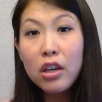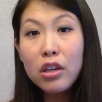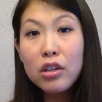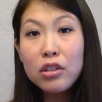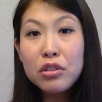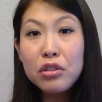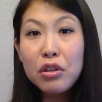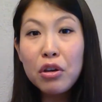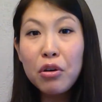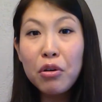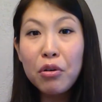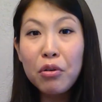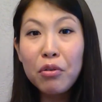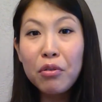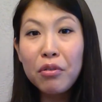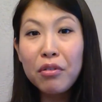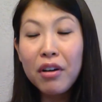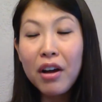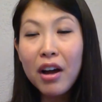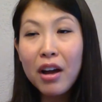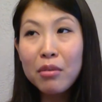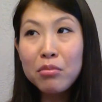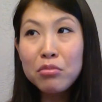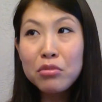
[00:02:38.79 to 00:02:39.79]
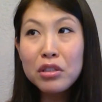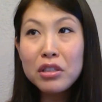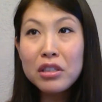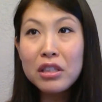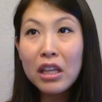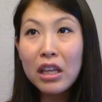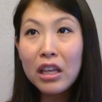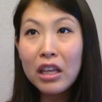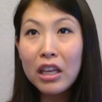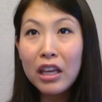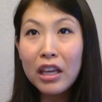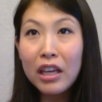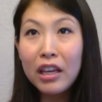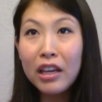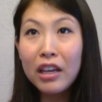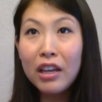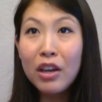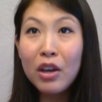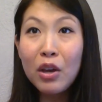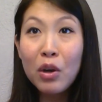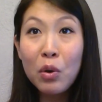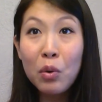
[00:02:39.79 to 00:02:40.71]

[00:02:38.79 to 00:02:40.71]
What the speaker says: So I'm just thinking